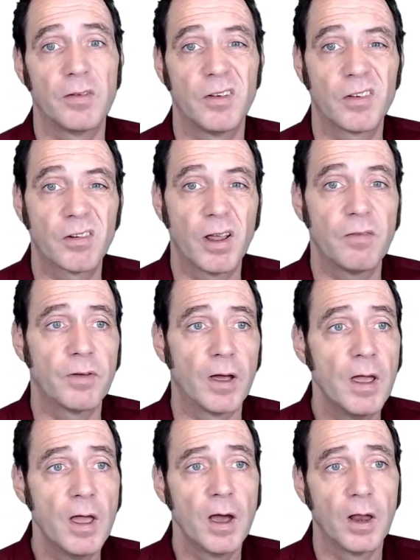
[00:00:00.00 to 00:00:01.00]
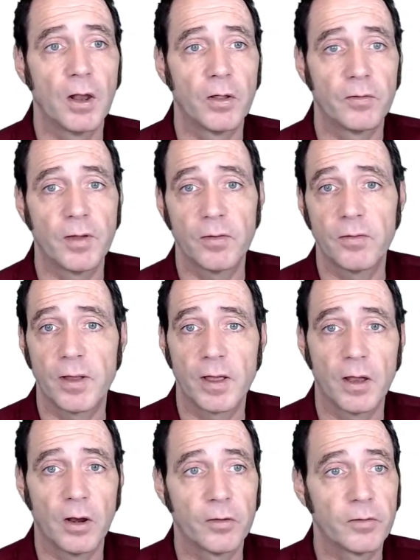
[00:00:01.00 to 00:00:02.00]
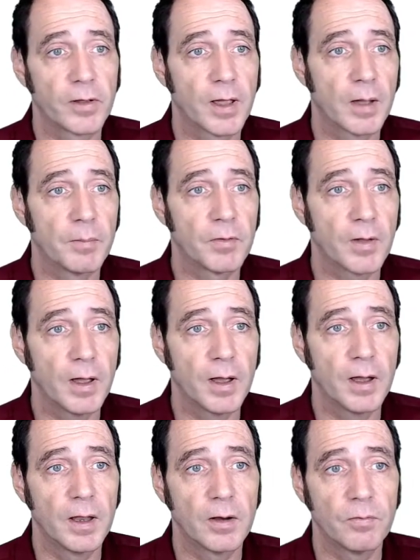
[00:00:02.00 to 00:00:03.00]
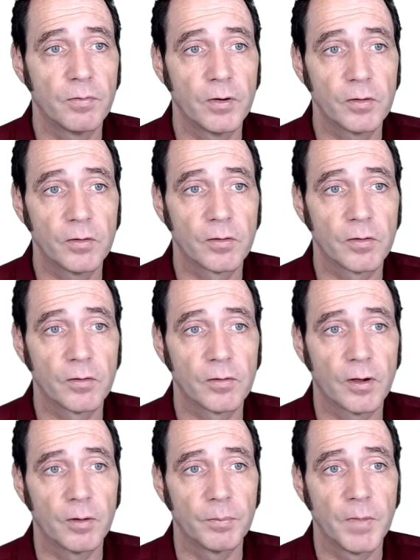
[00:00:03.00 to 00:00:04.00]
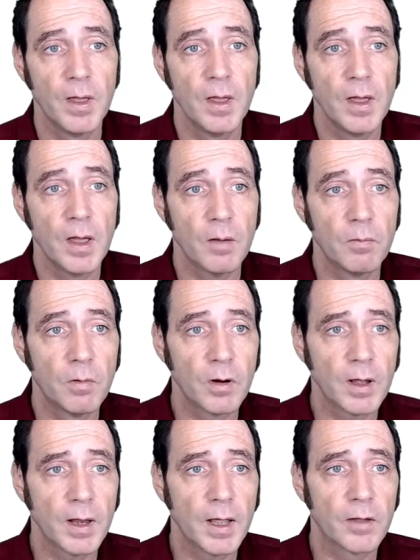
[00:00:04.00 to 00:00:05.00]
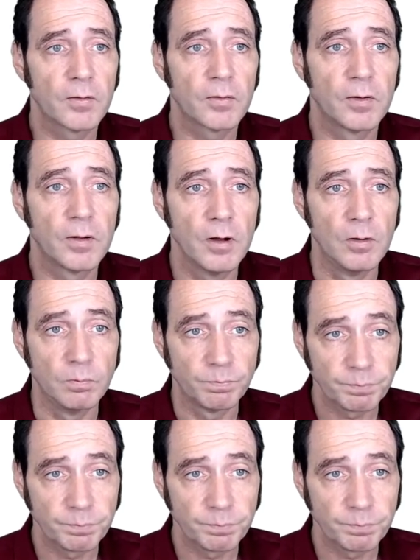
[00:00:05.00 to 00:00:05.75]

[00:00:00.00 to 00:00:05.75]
It's great for testing at logic apps and functions and so on. And what it allows us to do